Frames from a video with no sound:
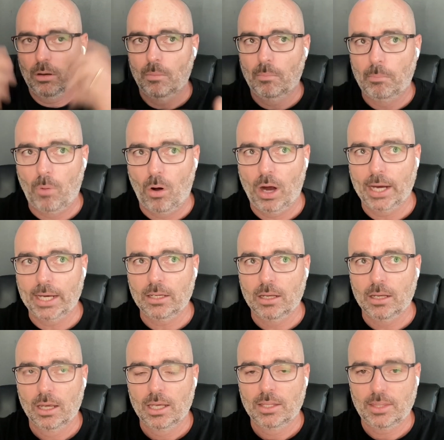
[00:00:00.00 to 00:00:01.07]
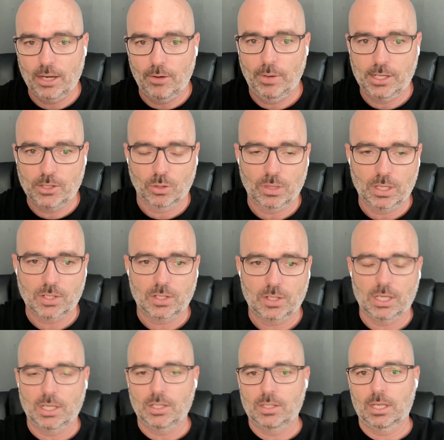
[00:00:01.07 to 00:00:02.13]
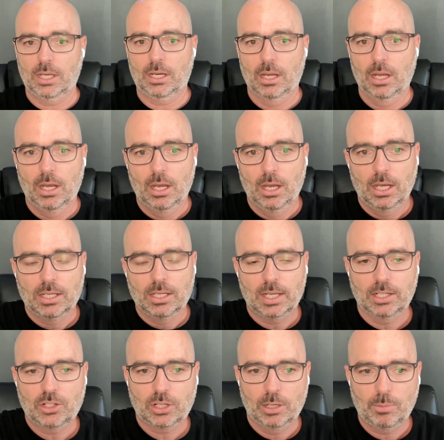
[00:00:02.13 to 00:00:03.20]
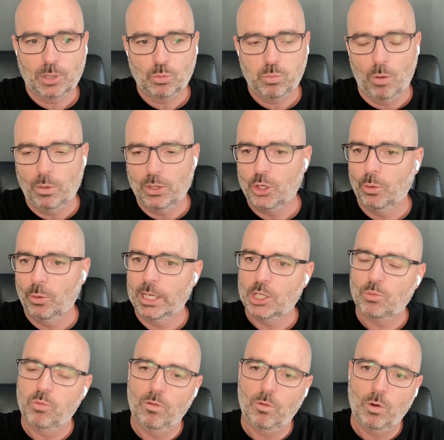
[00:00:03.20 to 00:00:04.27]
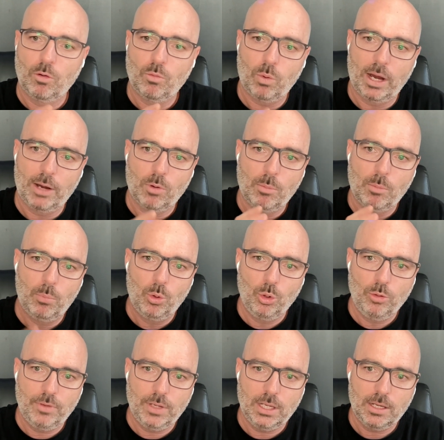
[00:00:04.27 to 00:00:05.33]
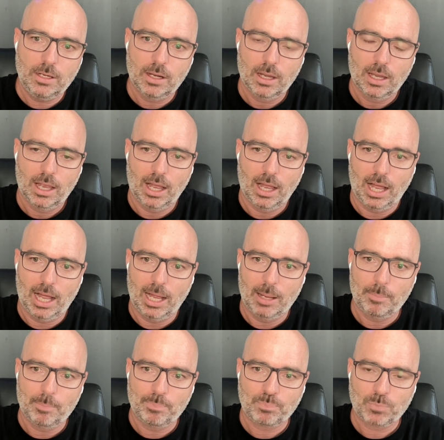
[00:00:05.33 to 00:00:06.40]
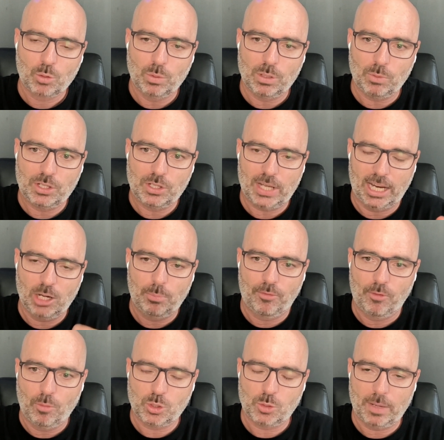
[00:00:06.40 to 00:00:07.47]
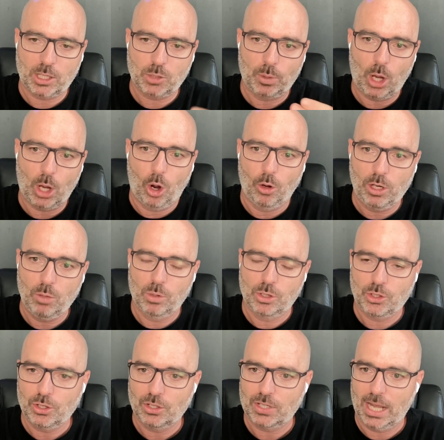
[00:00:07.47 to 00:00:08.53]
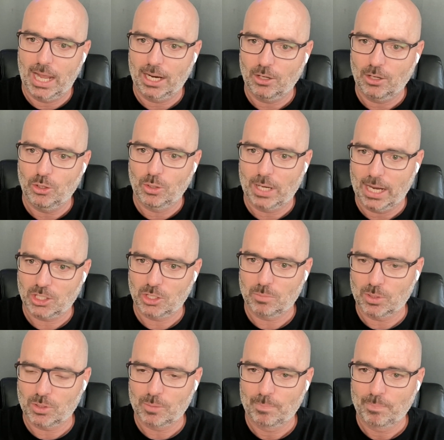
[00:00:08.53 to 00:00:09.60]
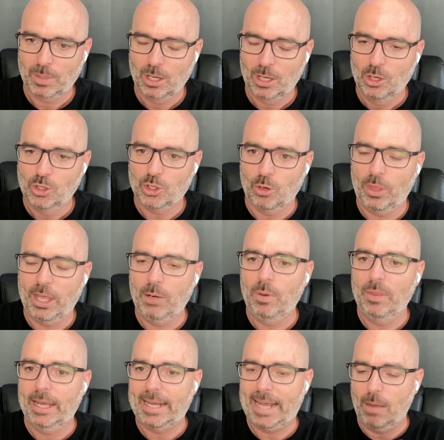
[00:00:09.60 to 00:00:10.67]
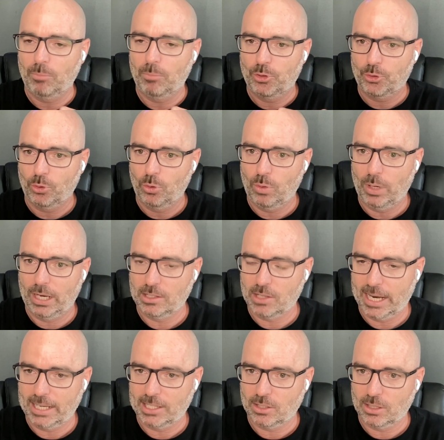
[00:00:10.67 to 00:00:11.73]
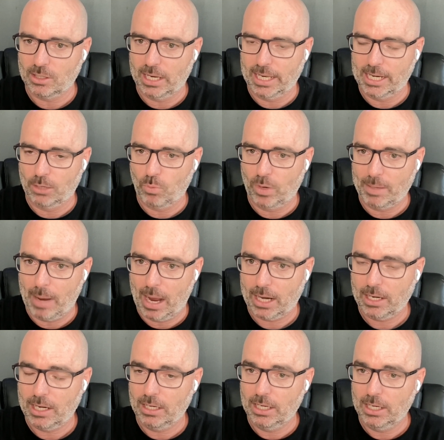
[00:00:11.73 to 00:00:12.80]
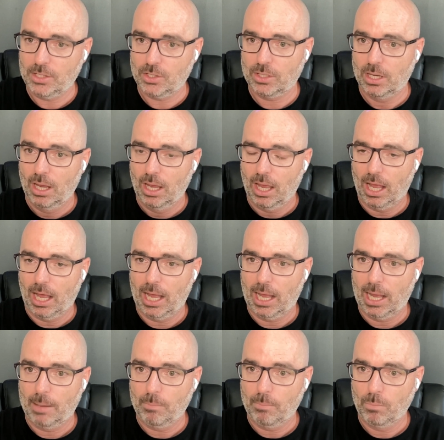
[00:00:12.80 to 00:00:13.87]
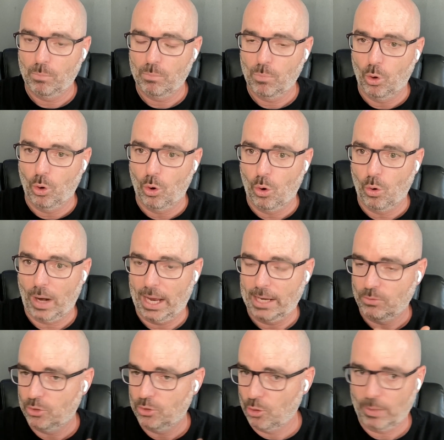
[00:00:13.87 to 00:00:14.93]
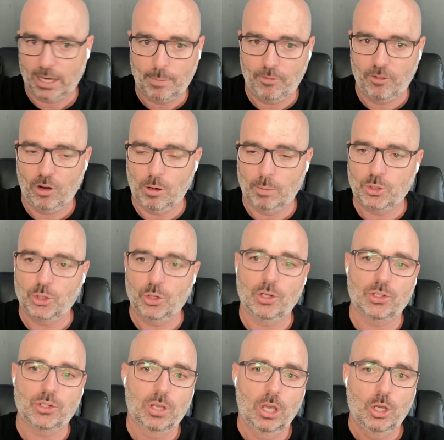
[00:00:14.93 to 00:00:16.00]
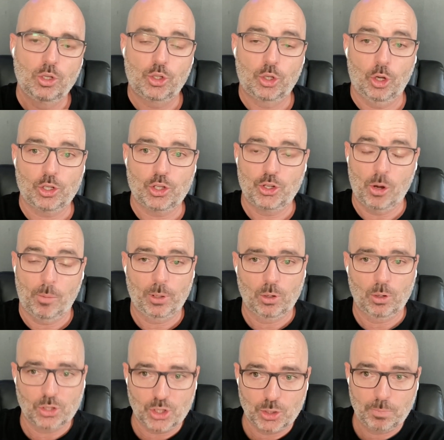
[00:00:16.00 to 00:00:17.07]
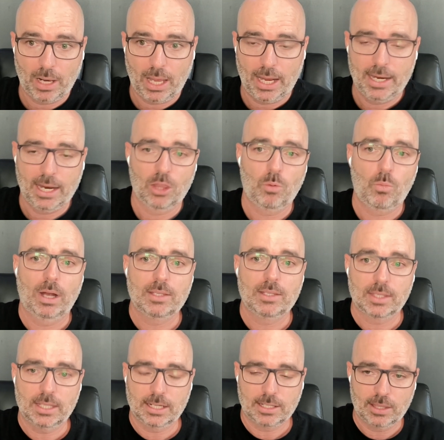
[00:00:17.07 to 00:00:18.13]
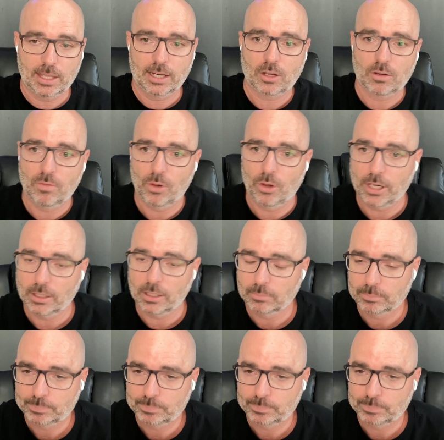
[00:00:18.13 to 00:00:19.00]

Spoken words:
my theory is on this is that essentially, because what we're doing is we're removing. We're saying to Performance Max, we only want you to target new customers. So then when they come through in a remarketing list or doing a follow-up search, shopping, or display are the ones that are converting.